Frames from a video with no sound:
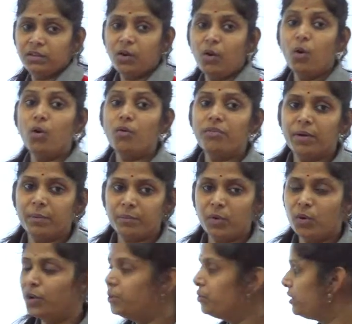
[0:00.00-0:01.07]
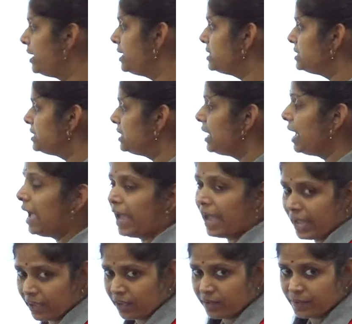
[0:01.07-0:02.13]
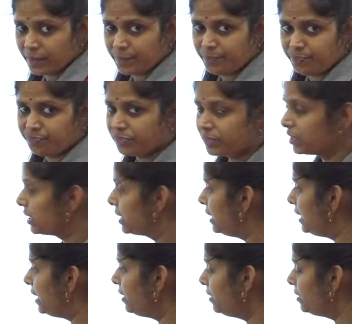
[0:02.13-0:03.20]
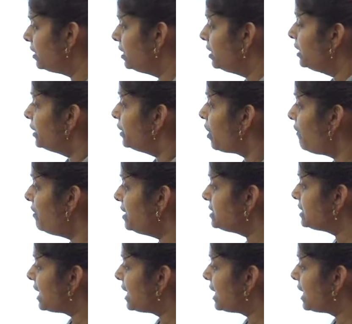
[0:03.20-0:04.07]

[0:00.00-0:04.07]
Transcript: ovum, or you can say egg. Clear? Now it is